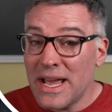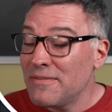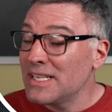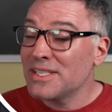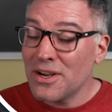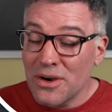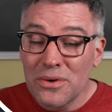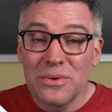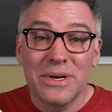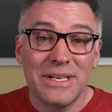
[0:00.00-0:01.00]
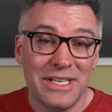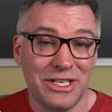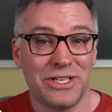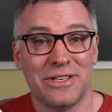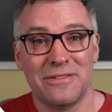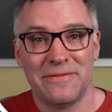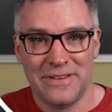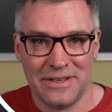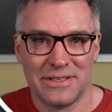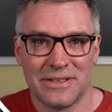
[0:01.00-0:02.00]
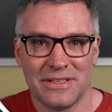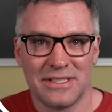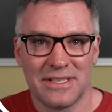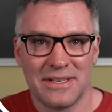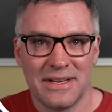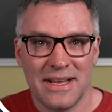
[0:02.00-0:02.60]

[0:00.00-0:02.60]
have its own additional filters.